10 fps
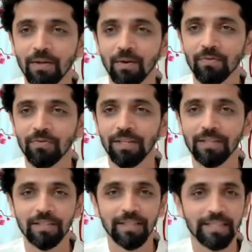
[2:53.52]
coffee
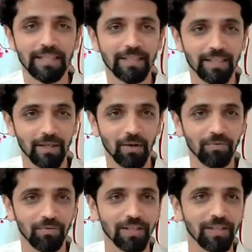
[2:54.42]
state and then
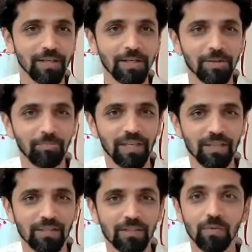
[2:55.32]
coffee
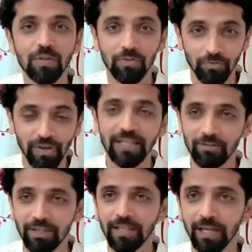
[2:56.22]
beans, which
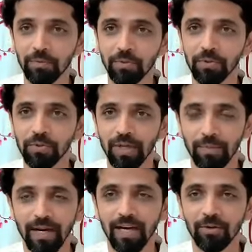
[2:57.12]
effectively come to you
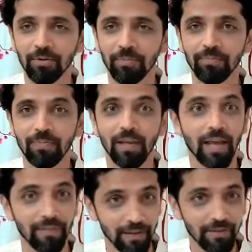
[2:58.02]
somehow.
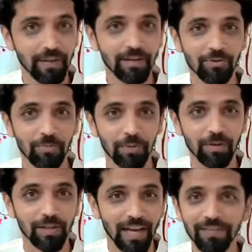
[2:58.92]
And then there is a
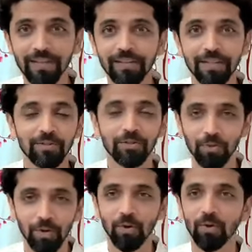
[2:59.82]
milk, and then there's the
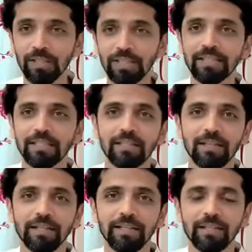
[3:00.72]
sugar, all these
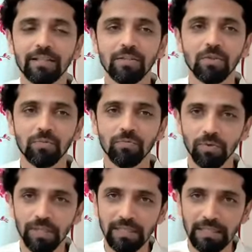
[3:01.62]
ingredients for
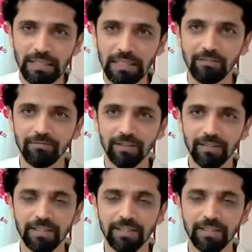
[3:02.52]
that even